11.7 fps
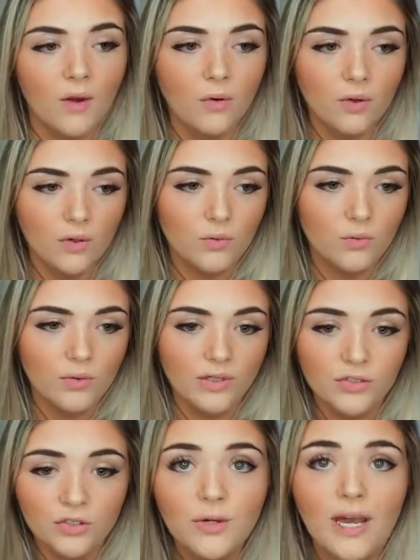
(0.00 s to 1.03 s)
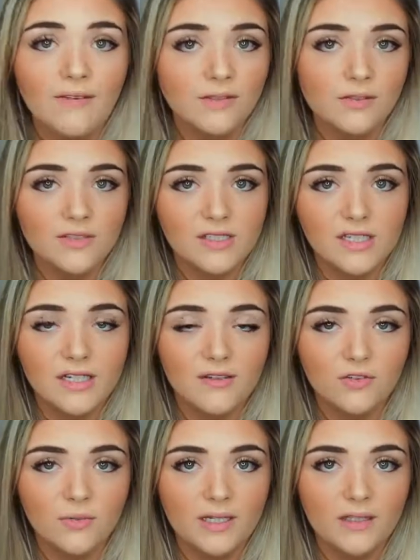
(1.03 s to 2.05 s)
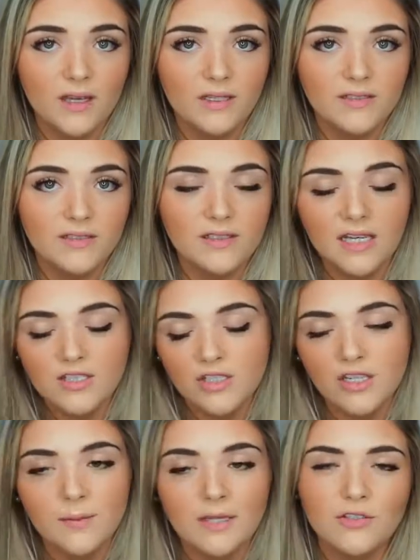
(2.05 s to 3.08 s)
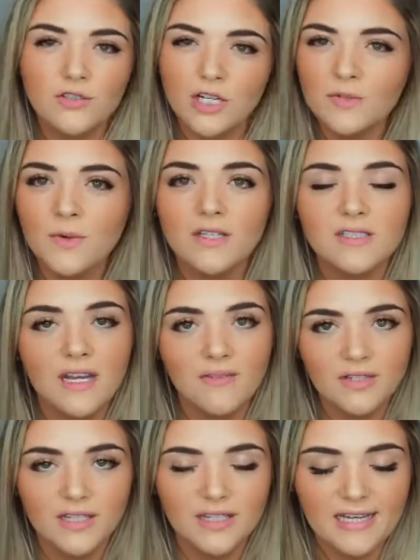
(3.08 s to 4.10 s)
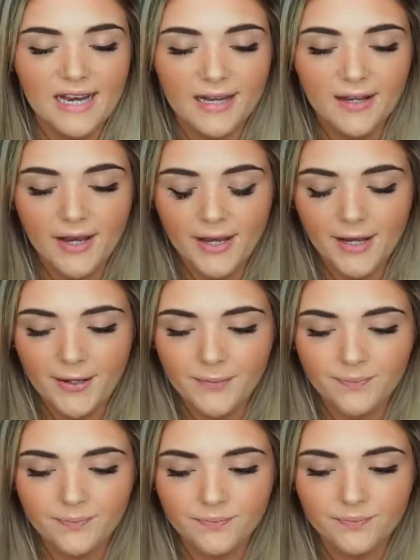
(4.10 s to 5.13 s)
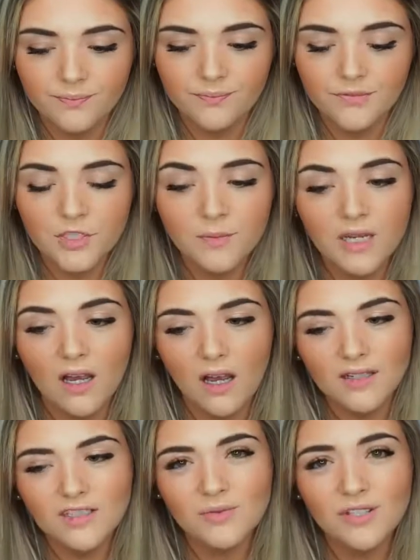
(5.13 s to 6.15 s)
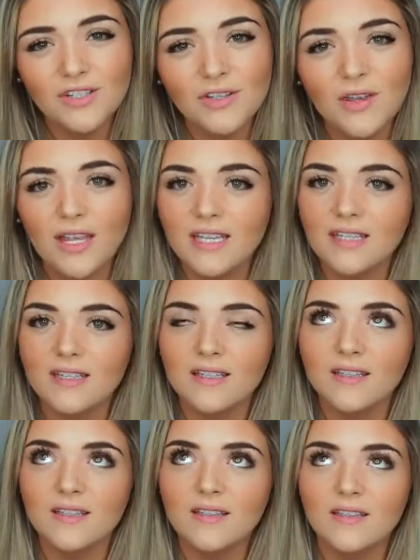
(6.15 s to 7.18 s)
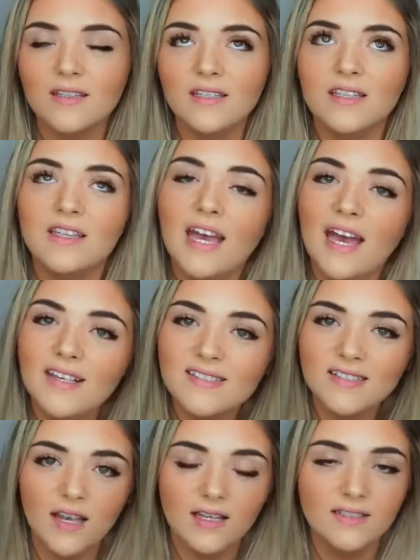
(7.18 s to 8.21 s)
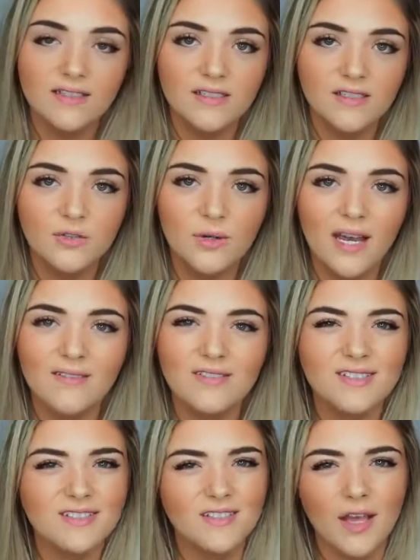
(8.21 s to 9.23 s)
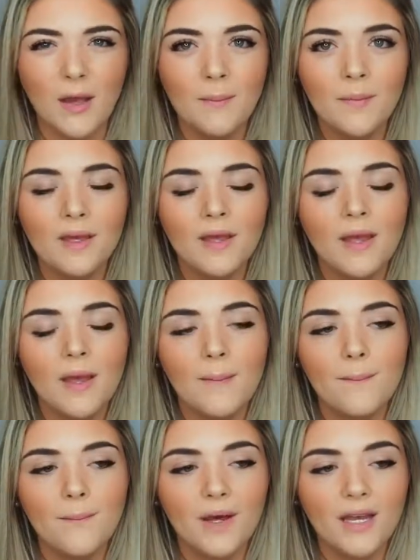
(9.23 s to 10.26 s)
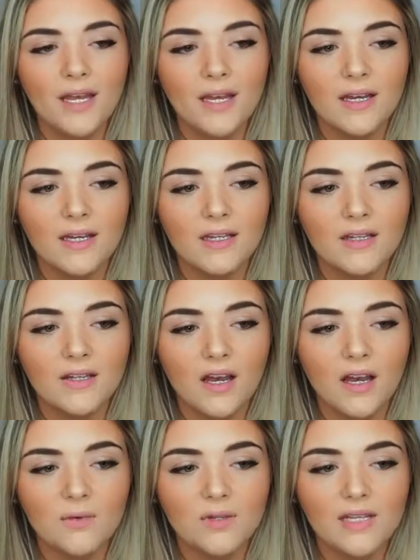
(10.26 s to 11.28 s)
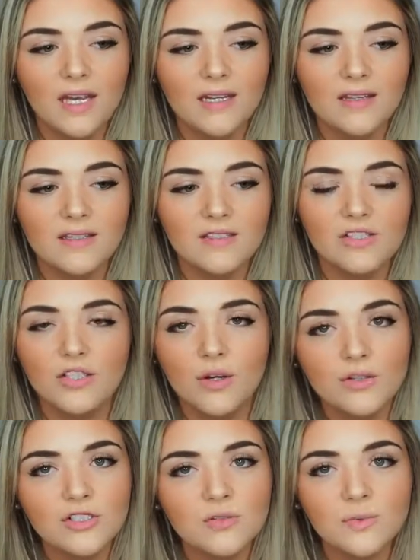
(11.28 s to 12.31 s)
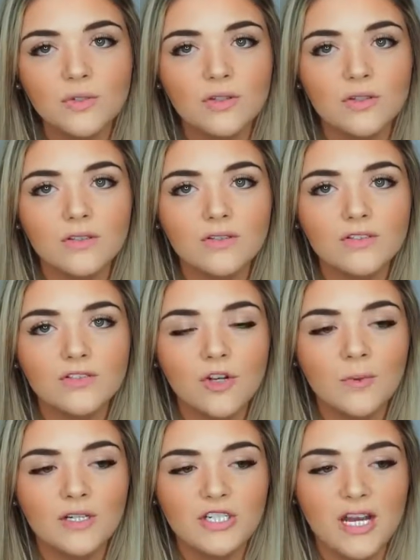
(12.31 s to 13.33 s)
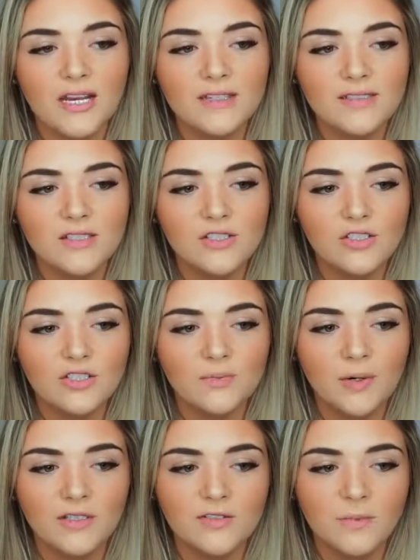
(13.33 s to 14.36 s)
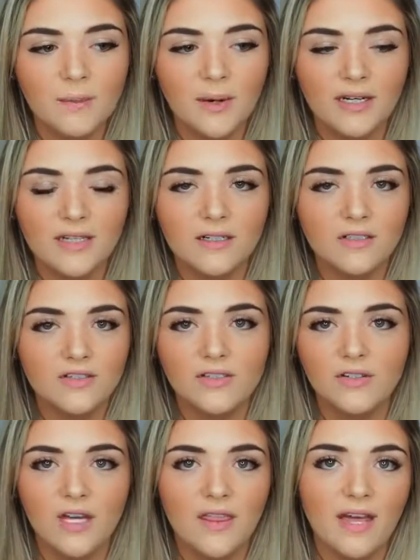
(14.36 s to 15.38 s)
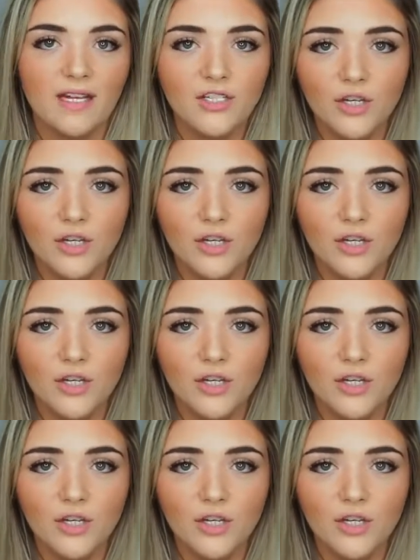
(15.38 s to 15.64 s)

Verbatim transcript: Or will you have loose skin after weight loss? Slash like about stretch marks and everything like that. Um, to be honest with you, like, yes, I do have some, but not really any that's noticeable so much as it's just parts of my body that are still not that